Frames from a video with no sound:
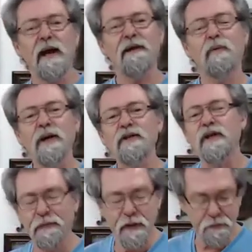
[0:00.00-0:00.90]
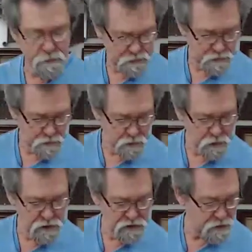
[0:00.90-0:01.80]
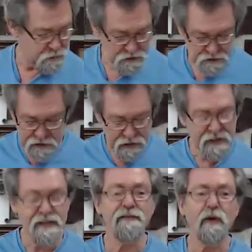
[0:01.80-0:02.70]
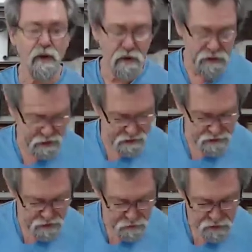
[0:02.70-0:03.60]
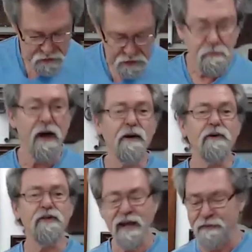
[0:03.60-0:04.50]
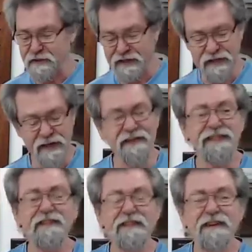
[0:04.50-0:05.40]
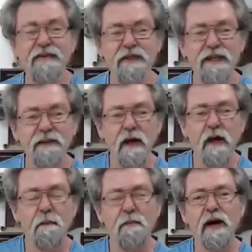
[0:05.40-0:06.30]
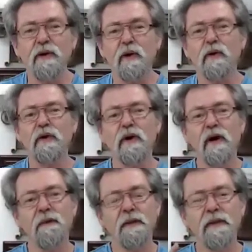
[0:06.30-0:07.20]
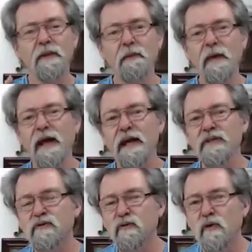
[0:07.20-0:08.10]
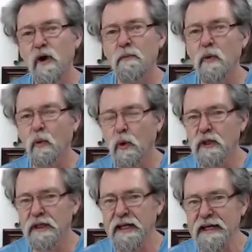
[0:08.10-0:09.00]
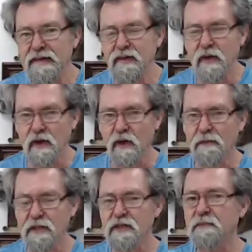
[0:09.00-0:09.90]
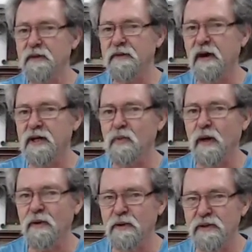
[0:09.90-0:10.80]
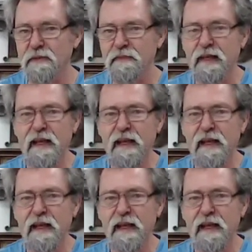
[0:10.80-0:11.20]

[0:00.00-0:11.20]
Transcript: I have one gentleman who has sent pictures. Let's have a look at that now. Michael Jamison. Now, this is interesting. Michael got the plans from woodgears.com. This is Matthias Wandel's